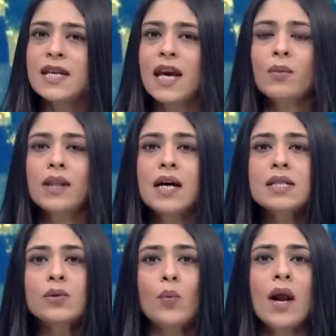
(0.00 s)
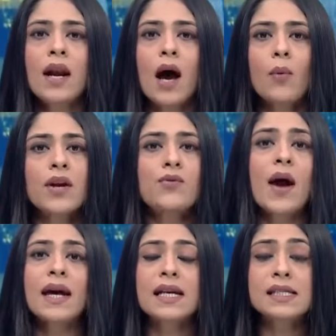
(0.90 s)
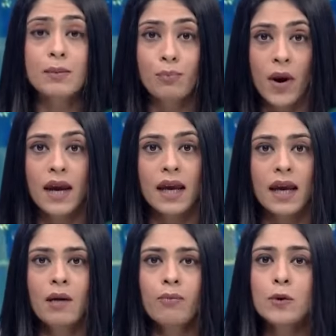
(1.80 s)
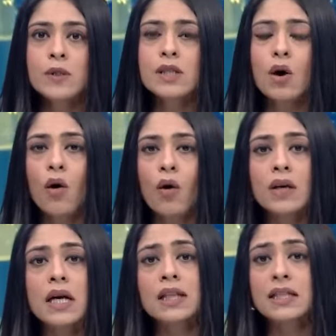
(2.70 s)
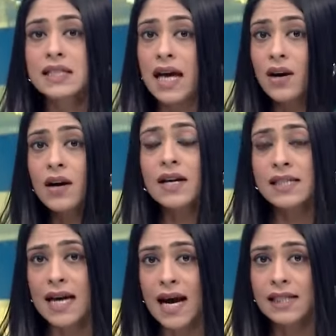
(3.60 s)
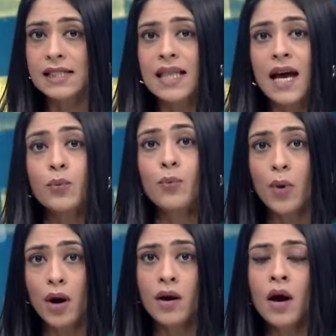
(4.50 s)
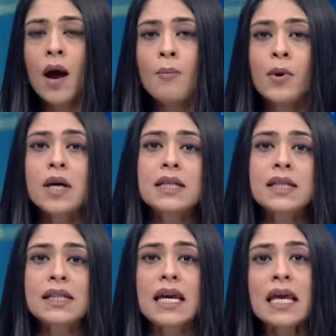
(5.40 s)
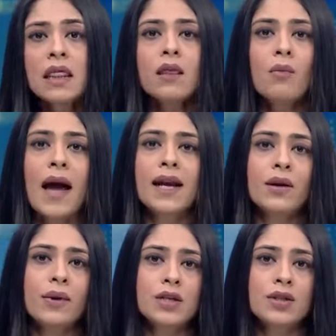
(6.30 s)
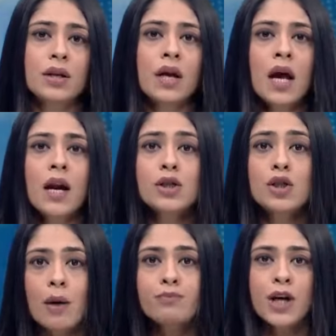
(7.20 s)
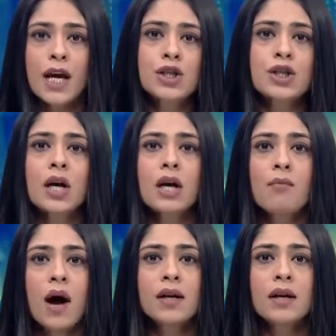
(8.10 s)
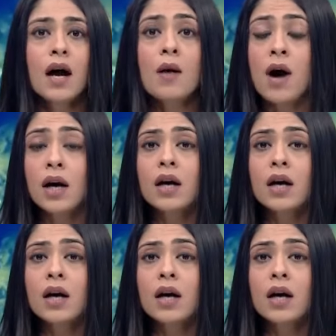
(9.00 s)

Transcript: Staying with us. Well, now we are tracking some breaking inputs on the terror attacks that were pertinent in the valley region. Now, top Jaish commander among